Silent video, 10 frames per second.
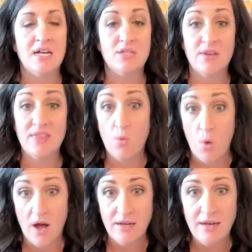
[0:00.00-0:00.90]
So I think
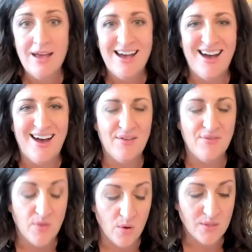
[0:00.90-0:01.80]
one of
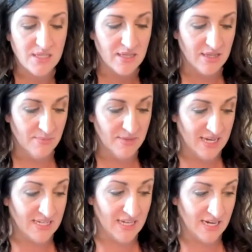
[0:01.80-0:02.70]
the
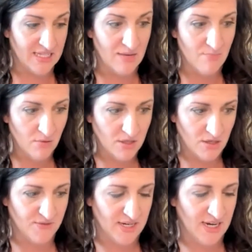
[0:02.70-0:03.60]
mistakes that I see most
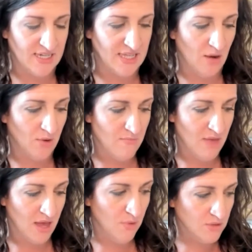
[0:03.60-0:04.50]
often is that we
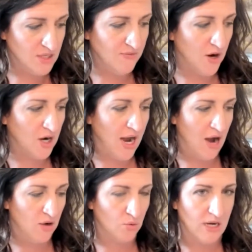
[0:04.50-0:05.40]
make most of our
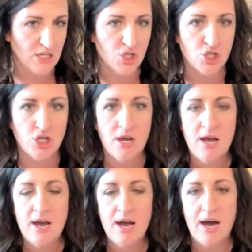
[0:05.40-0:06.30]
outreach
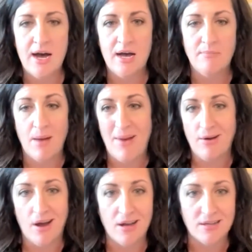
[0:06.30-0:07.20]

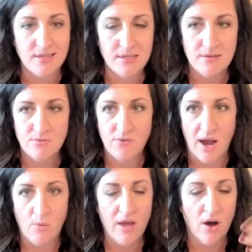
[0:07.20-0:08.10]
about us,
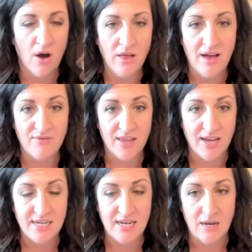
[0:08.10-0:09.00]
right? We all have
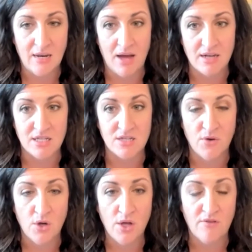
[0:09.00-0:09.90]
LinkedIn inboxes
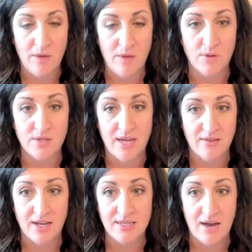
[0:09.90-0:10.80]
full of people
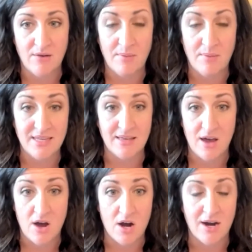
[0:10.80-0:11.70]
telling us how amazing
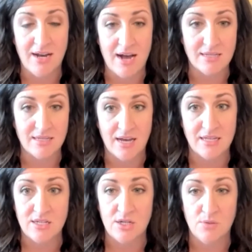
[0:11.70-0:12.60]
they are and asking
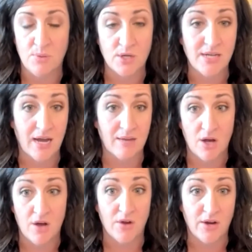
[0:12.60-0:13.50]
us to book
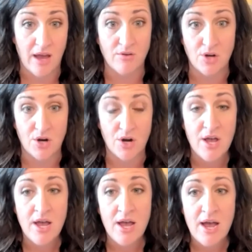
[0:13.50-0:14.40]
times on their calendar.
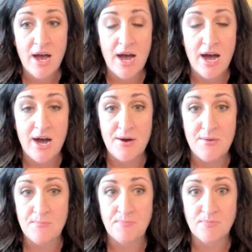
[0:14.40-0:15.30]

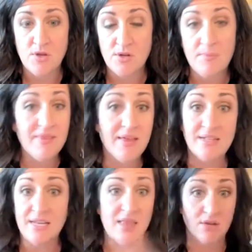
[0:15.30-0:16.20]
So to me,
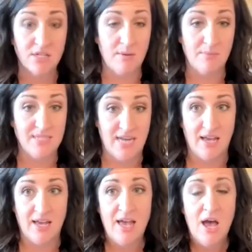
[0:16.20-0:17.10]
that's like the ultimate
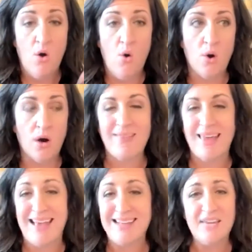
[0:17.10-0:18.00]
mistake. Or
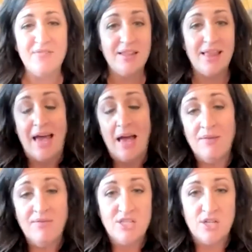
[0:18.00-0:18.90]
like, it's even like, I'm
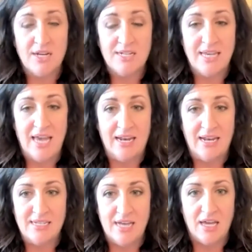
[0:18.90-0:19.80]
even starting to get
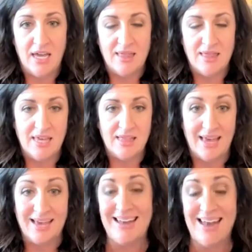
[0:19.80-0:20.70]
it, Doug, in the
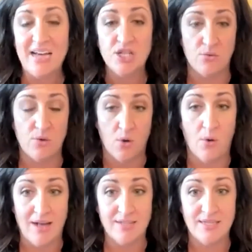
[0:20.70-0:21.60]
like connection
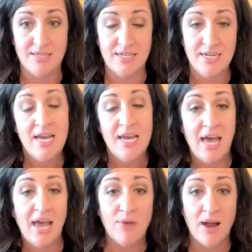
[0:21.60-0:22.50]
request.
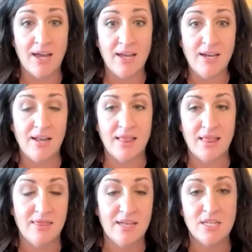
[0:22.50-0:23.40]
Hey, Ryann,
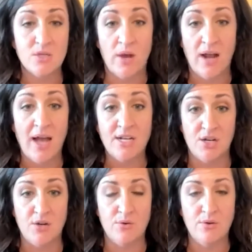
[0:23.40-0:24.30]
this is what I
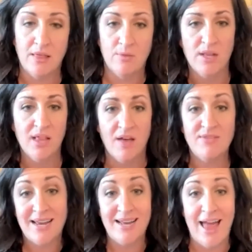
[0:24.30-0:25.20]
do. Would love
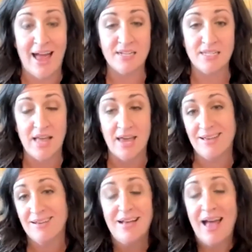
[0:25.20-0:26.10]
to connect.
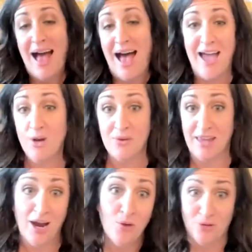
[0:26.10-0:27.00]
Like, I don't
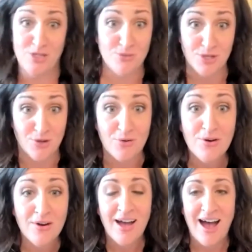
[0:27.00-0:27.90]
care what you
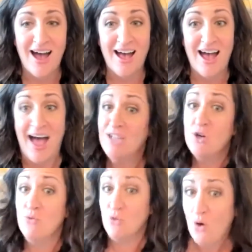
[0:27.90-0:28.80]
do. I
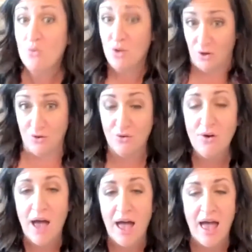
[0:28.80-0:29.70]
don't know
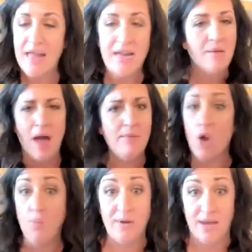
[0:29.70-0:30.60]
you. And I'm an
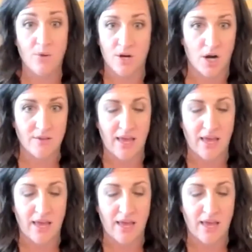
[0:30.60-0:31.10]
open networker.